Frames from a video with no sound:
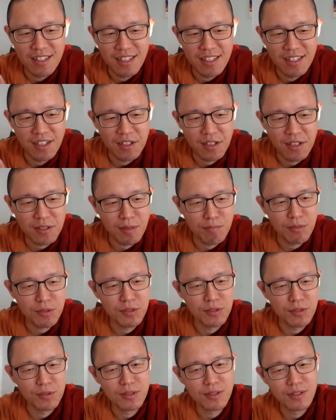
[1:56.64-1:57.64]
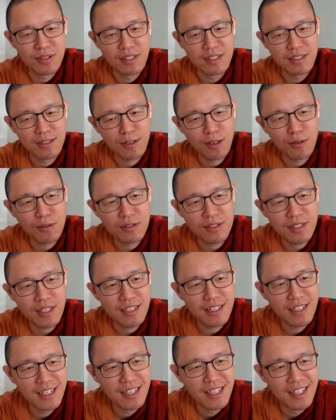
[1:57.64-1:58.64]
You're not supposed to disclose yet,
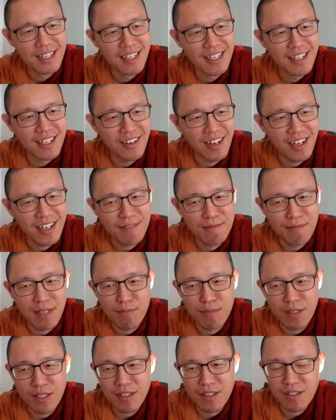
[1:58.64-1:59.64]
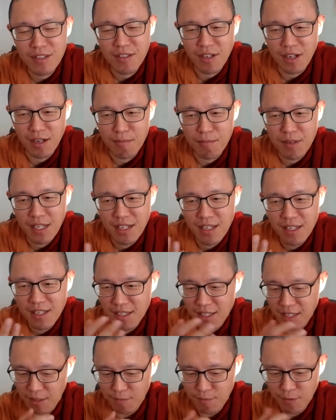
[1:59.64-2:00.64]
right? Maybe you are
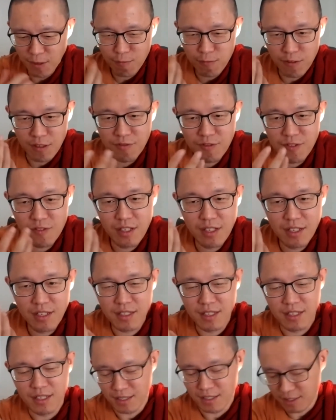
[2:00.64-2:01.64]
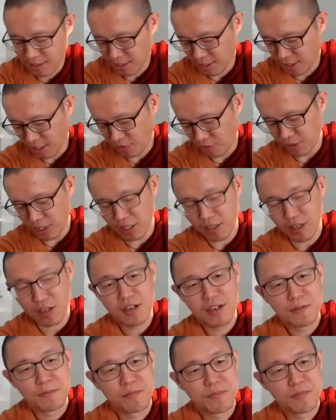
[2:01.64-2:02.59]
involved with the reorg,